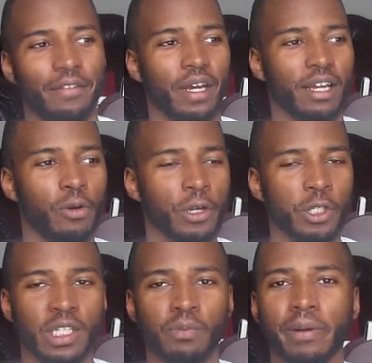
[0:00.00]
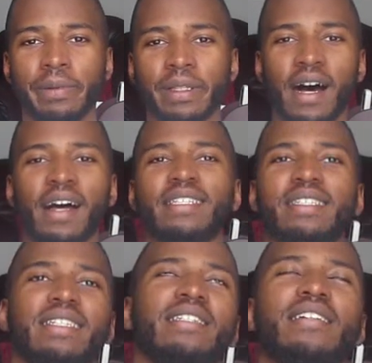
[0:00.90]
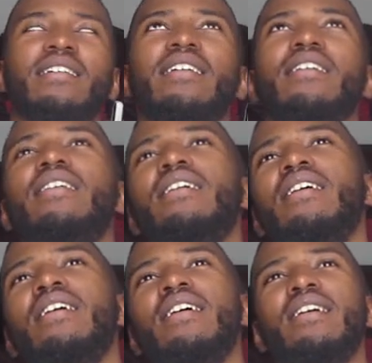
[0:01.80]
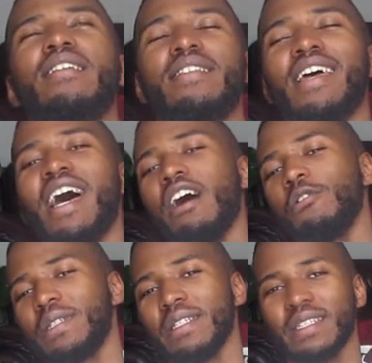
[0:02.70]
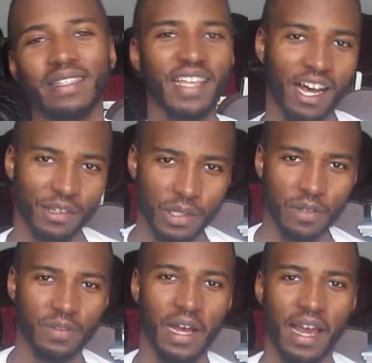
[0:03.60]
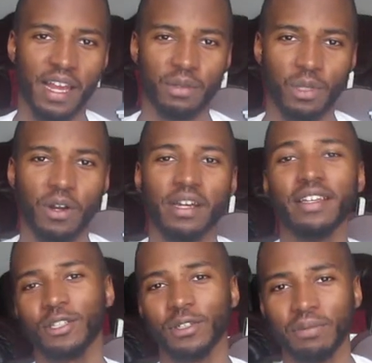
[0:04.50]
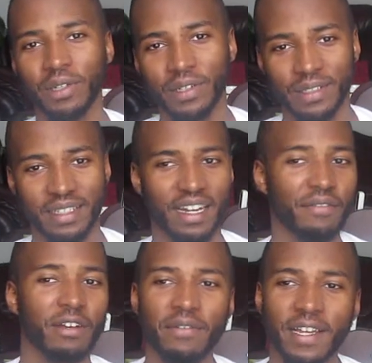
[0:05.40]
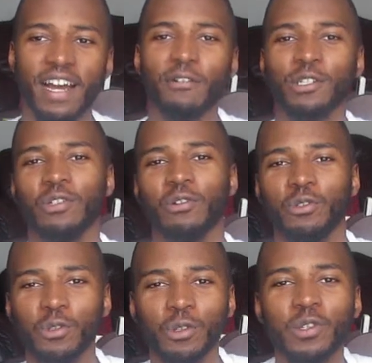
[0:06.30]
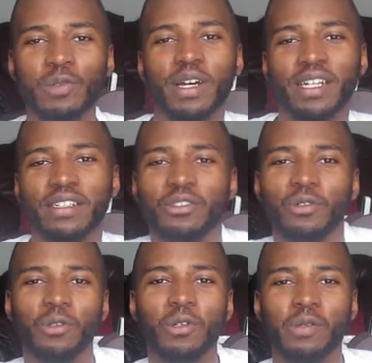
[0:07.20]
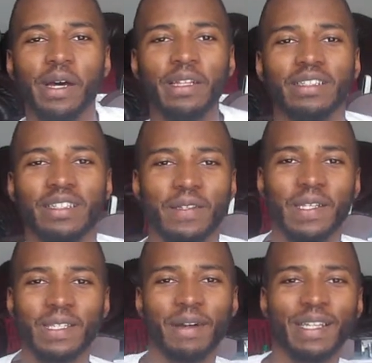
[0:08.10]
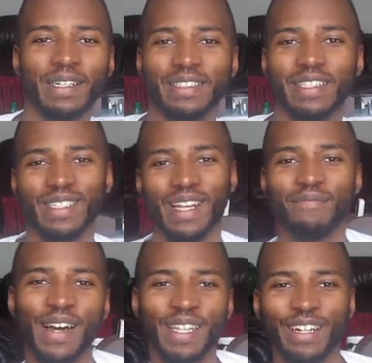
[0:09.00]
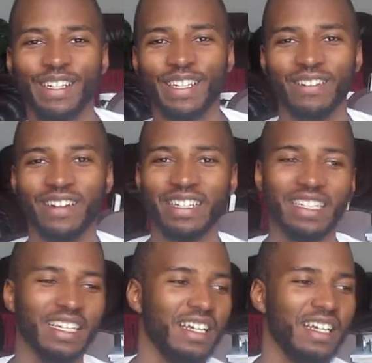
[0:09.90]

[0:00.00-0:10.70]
A question that's probably been asked thousands and thousands of times throughout history, because every guy wants to know, do looks matter? Do looks matter? Does this matter? Does that matter? Right?